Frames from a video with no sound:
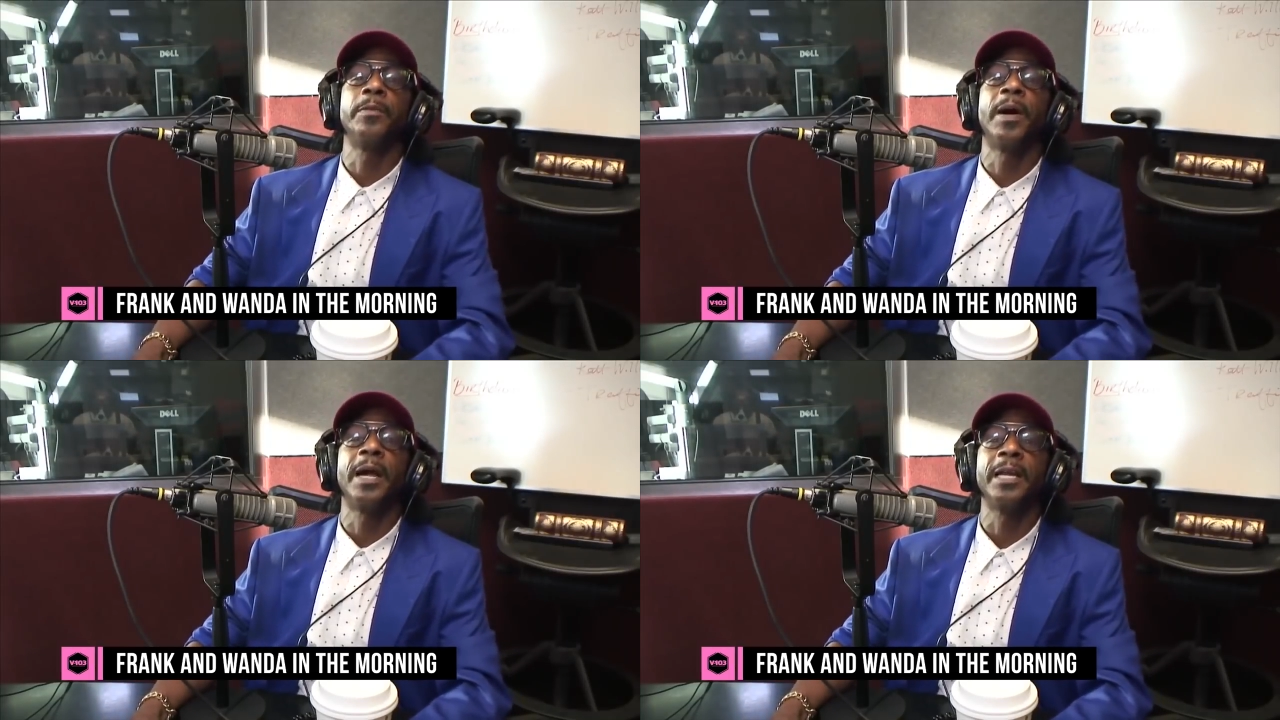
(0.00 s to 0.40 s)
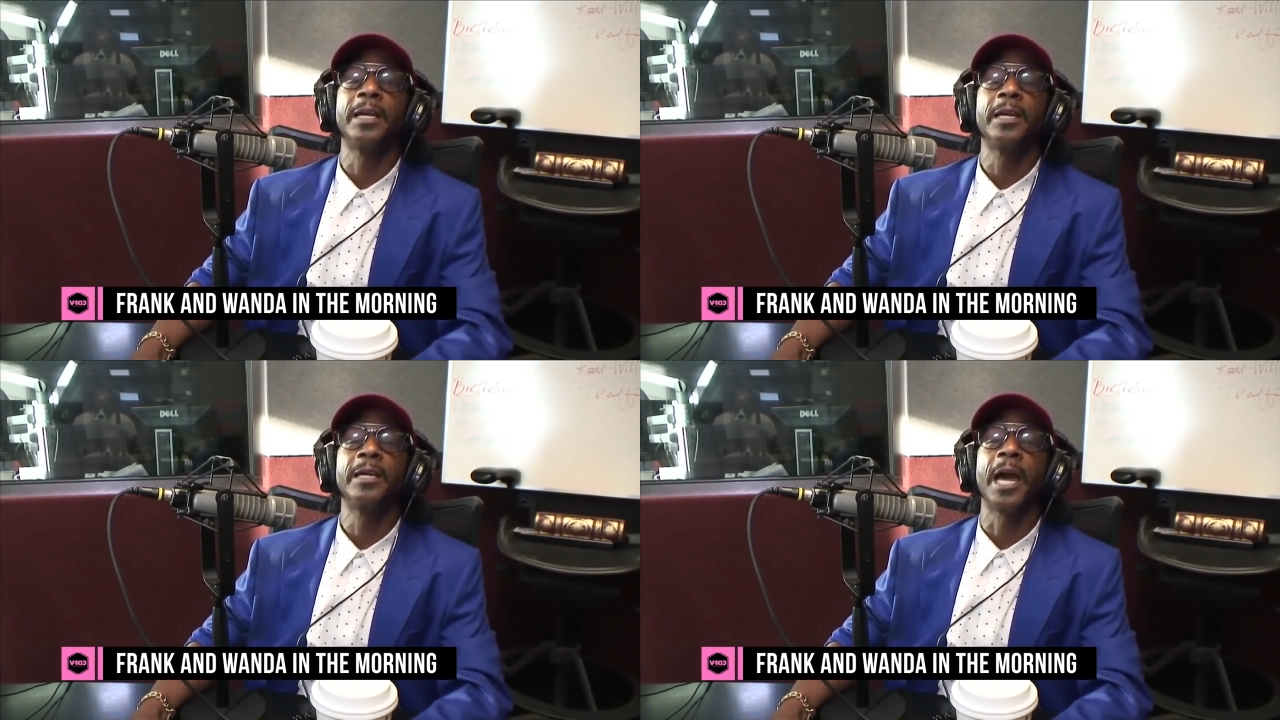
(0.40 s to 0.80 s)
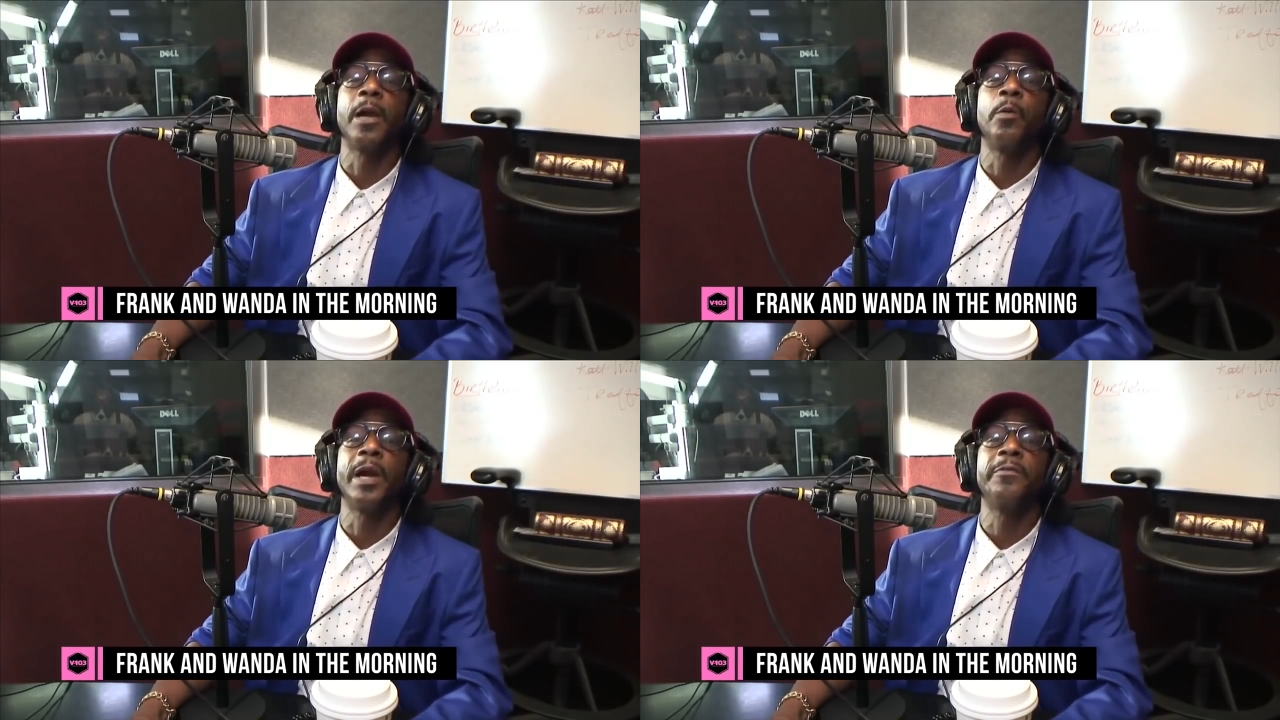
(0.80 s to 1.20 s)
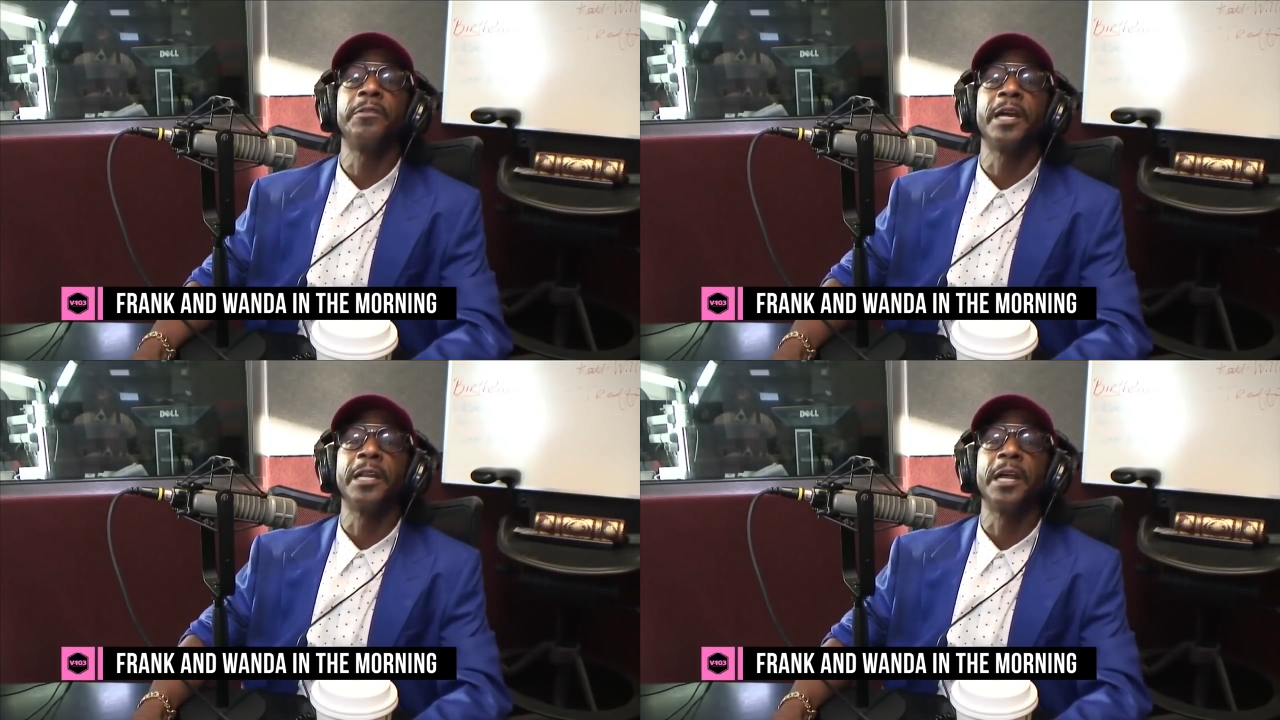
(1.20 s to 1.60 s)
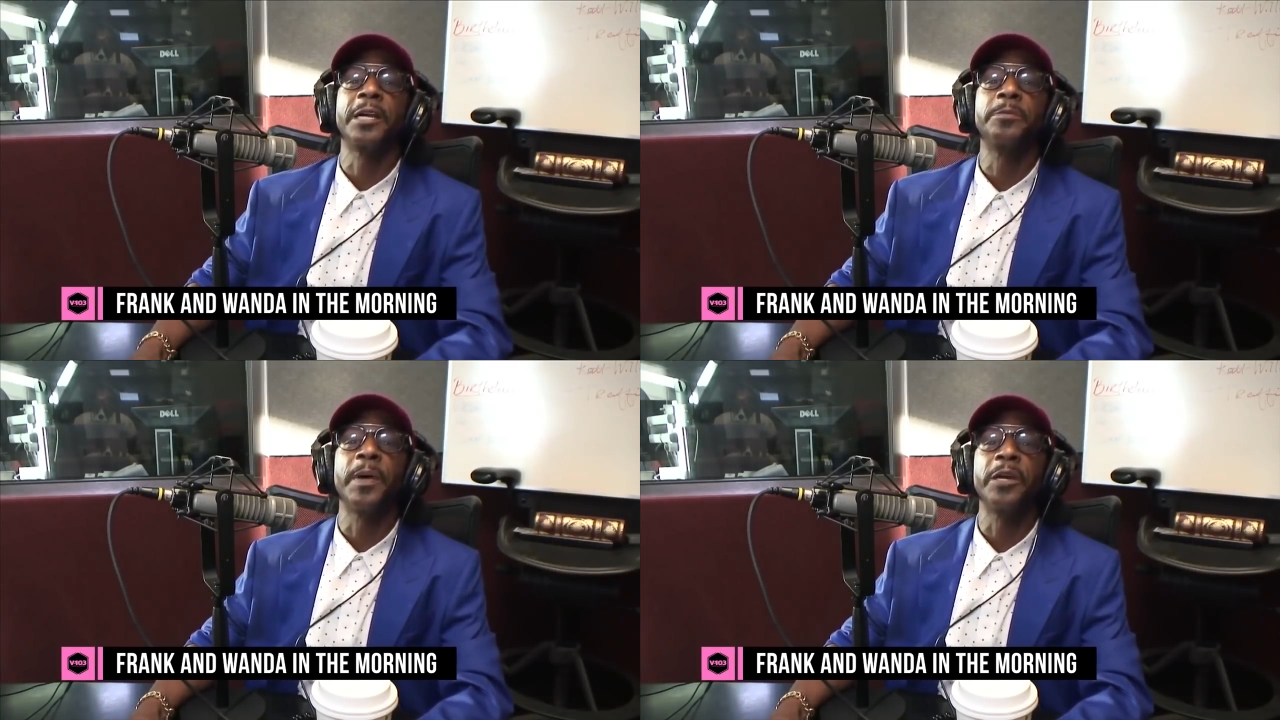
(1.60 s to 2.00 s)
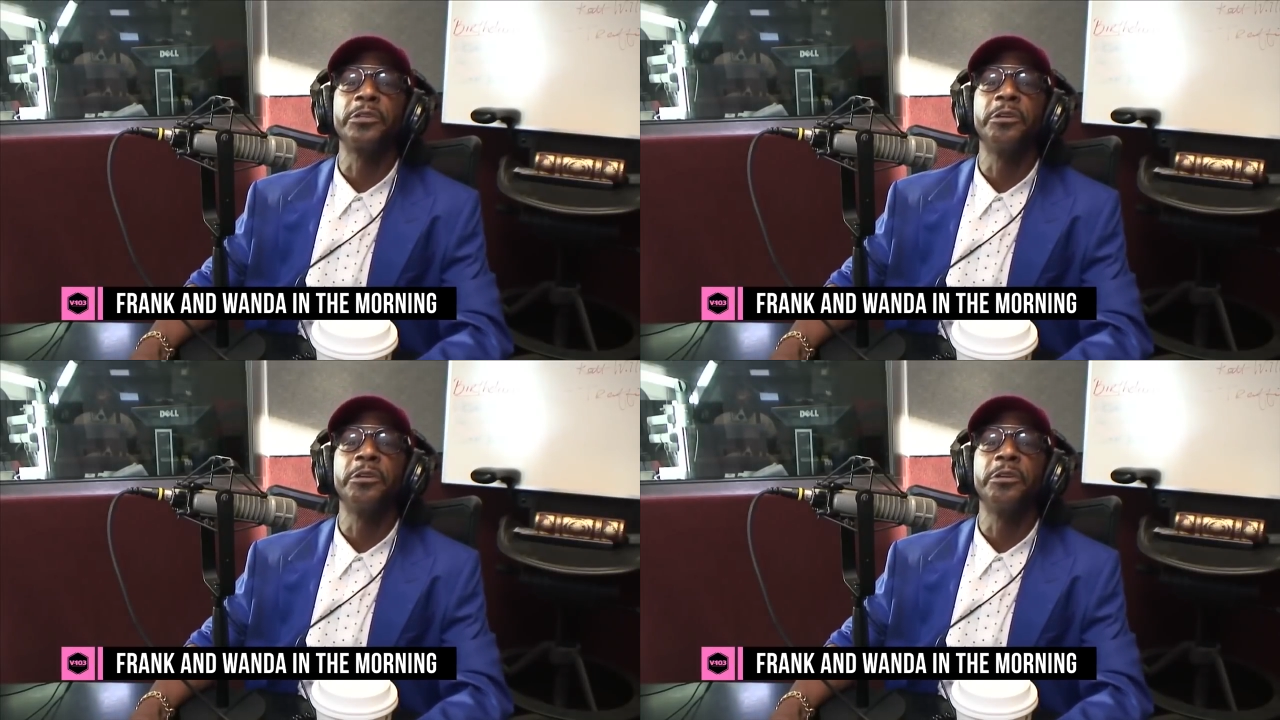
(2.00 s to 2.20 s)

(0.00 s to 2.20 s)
why this is,